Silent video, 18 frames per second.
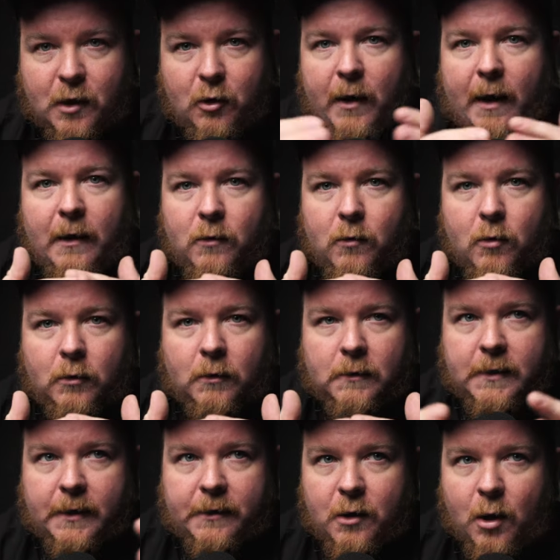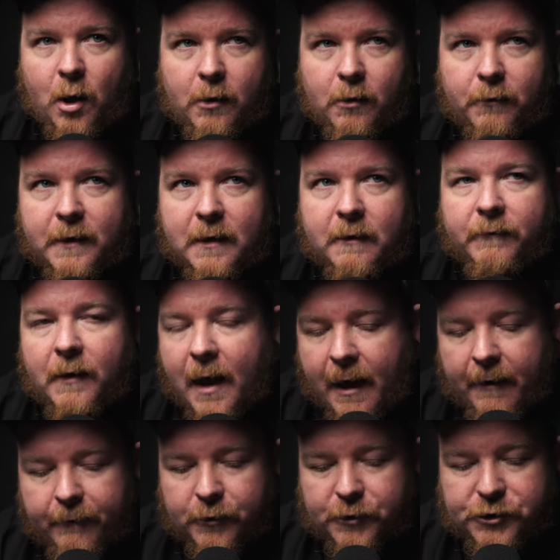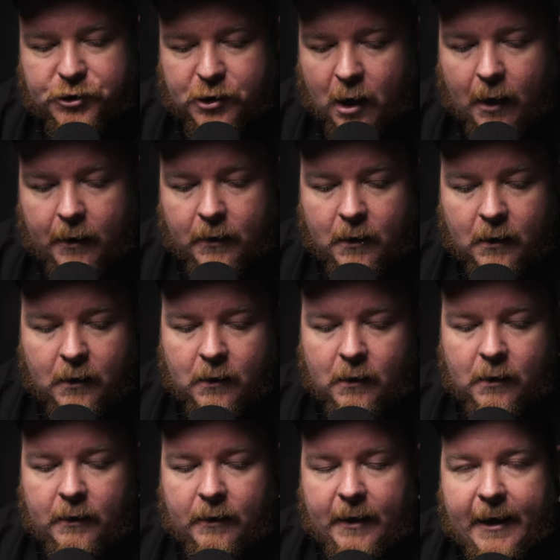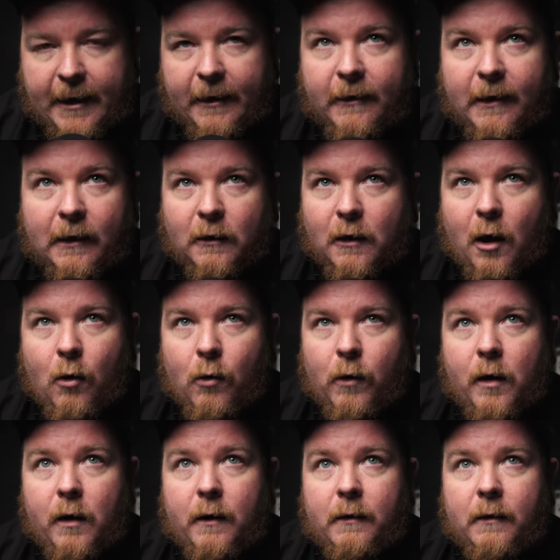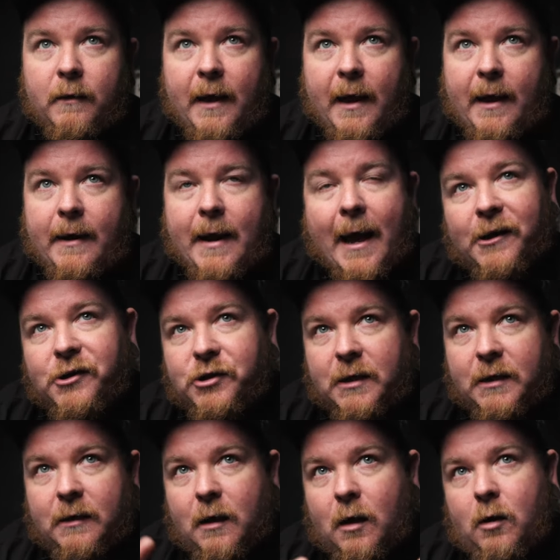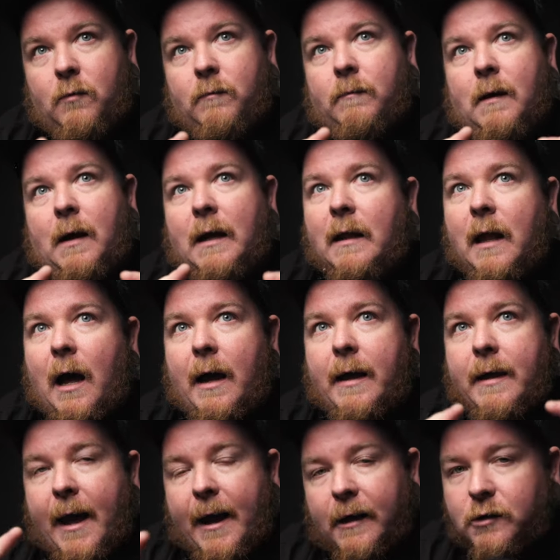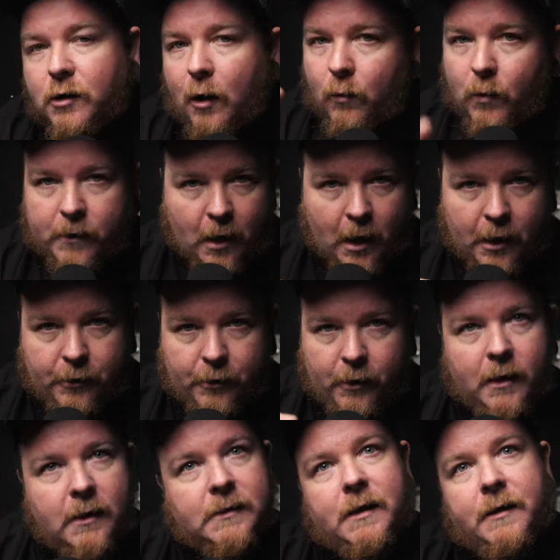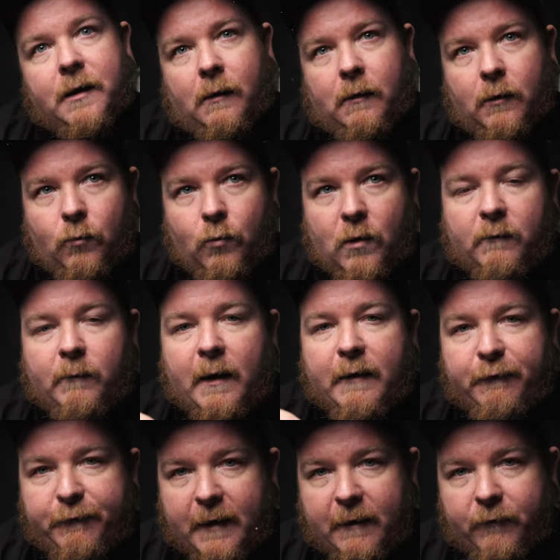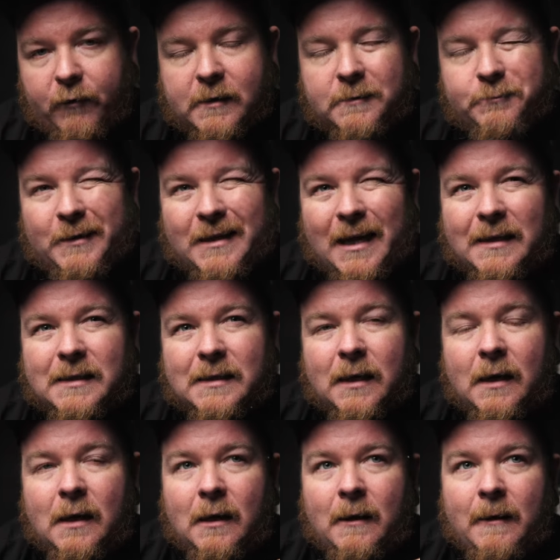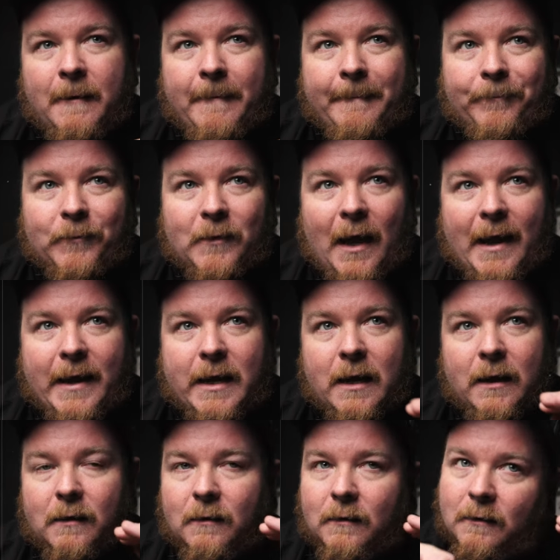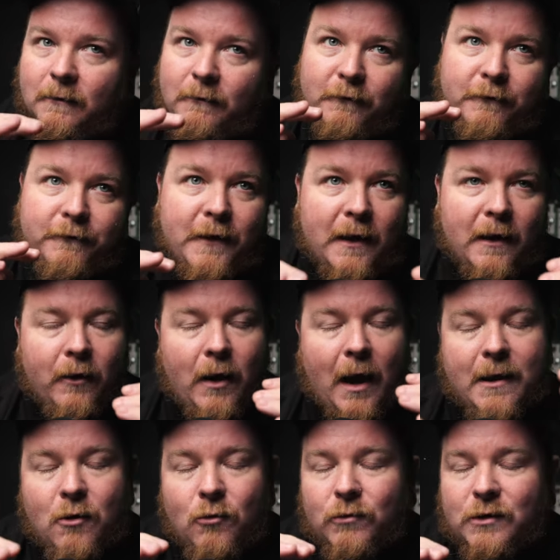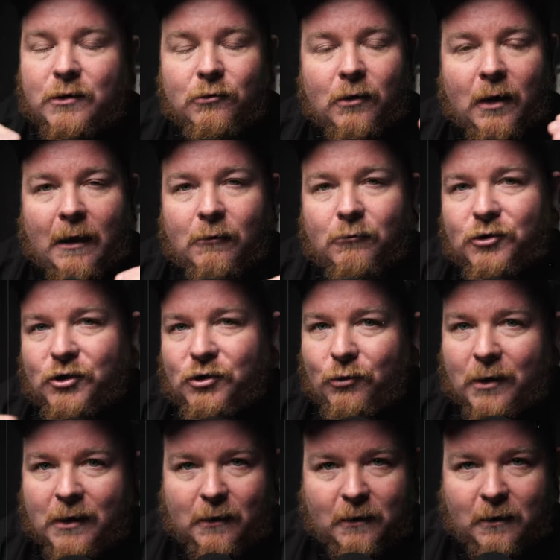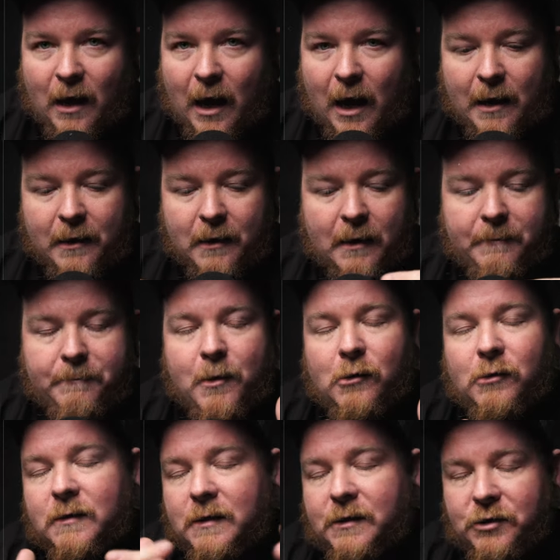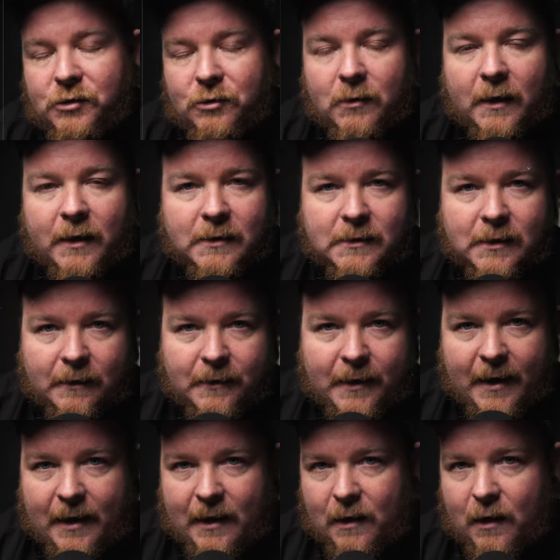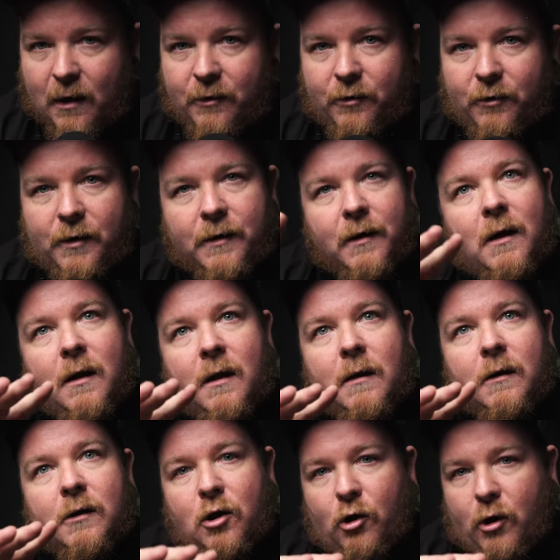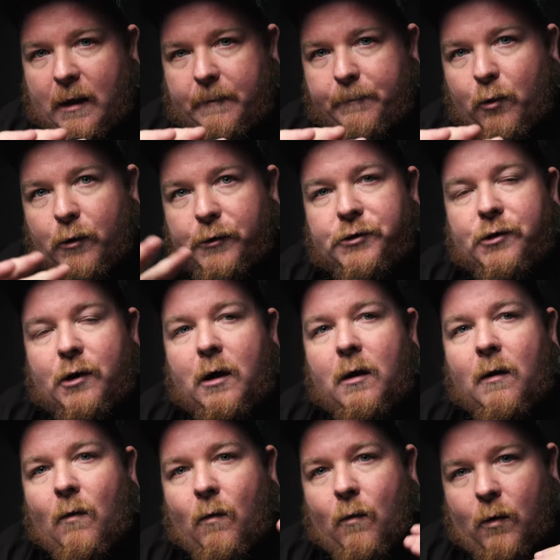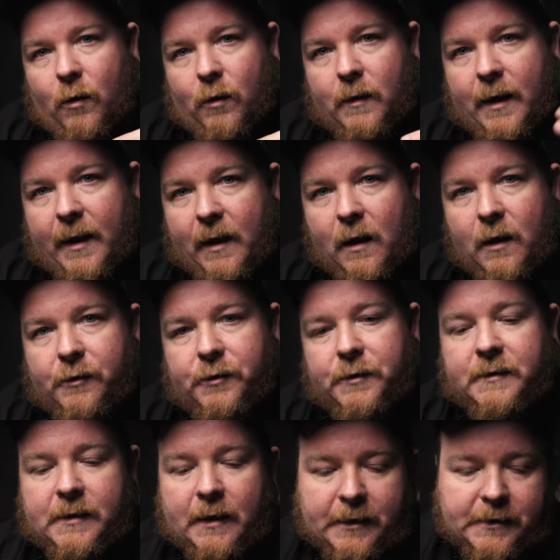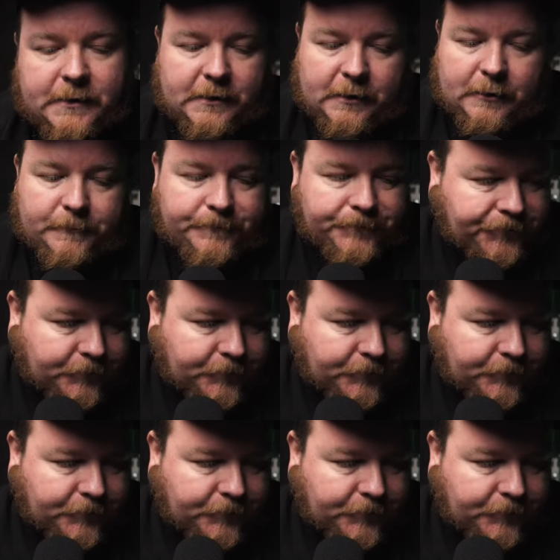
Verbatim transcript: Kodak Gold. I was like, no, I don't think I've ever shot anything lower than, actually, no, I lie. Ektar 100 is another one of my favorites, but that's like there. I don't shoot it a lot. I mostly shoot, like I said, the 800 Kodak Portra or 800 CineStill.